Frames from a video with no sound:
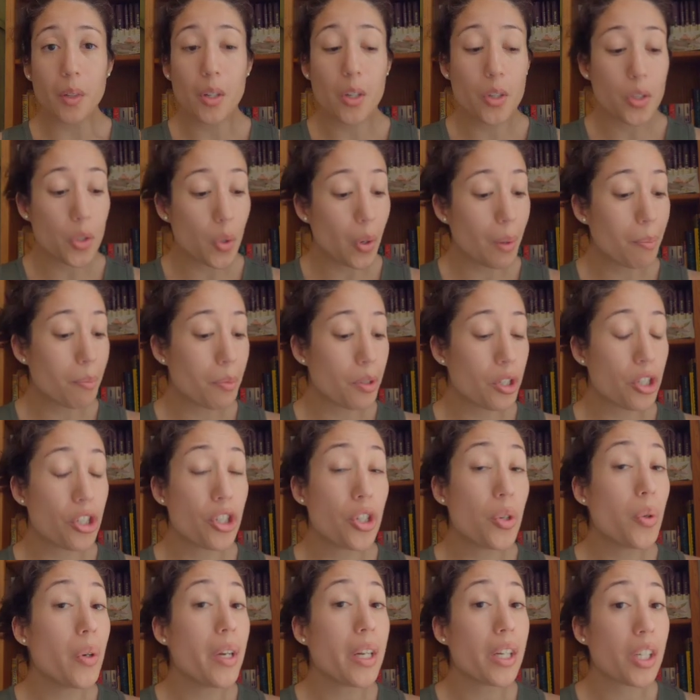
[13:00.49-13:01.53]
So I'm
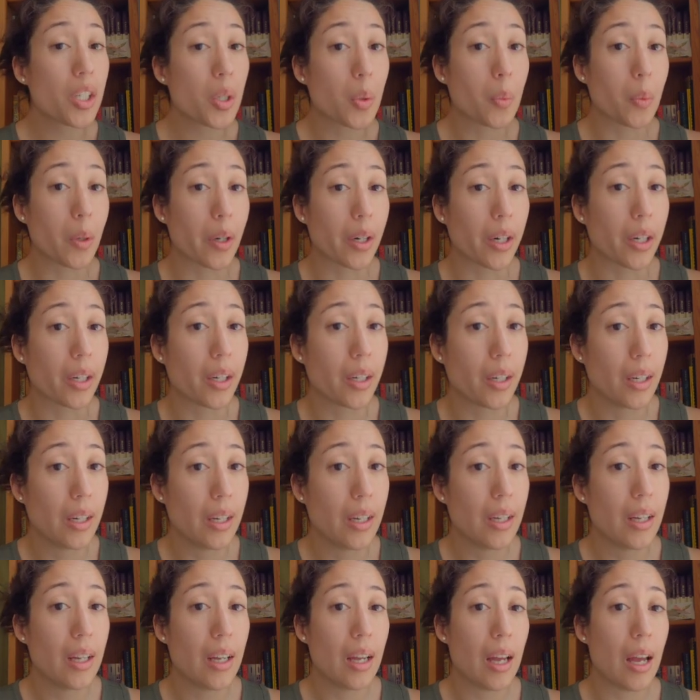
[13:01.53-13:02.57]
shooting to work
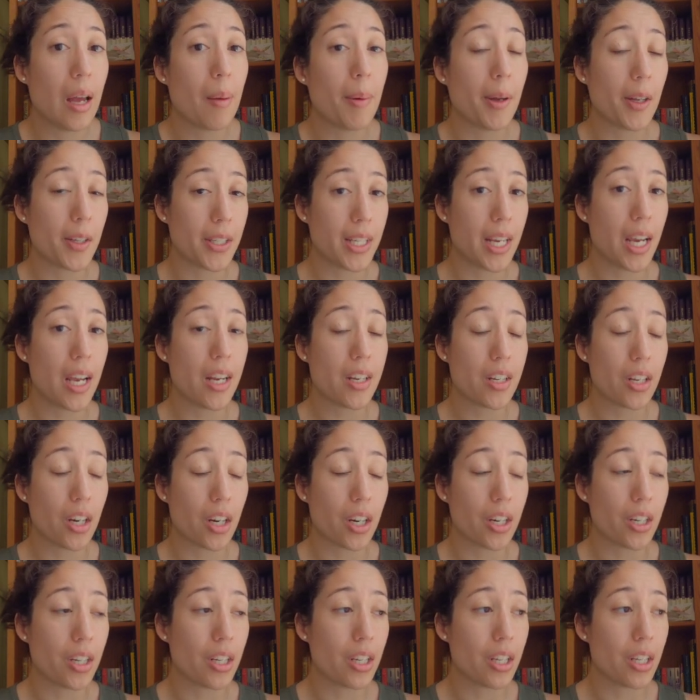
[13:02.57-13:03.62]
about 10
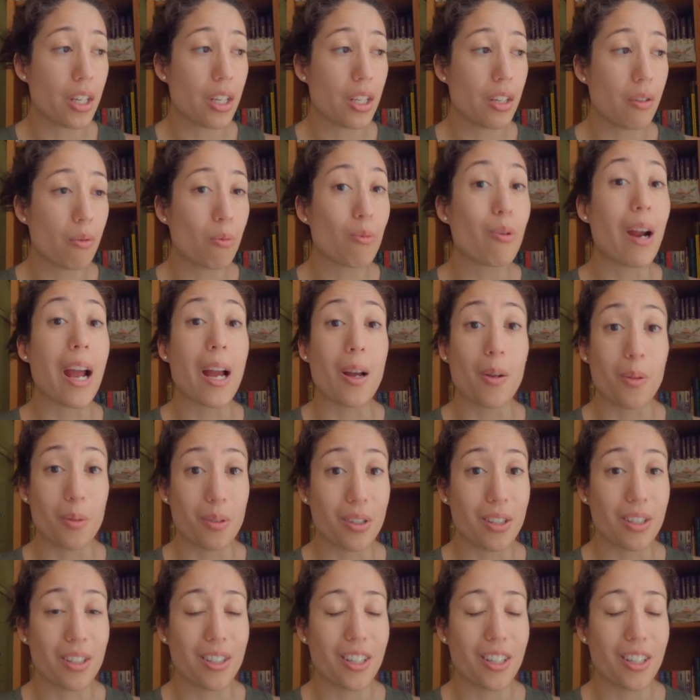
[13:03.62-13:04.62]
rounds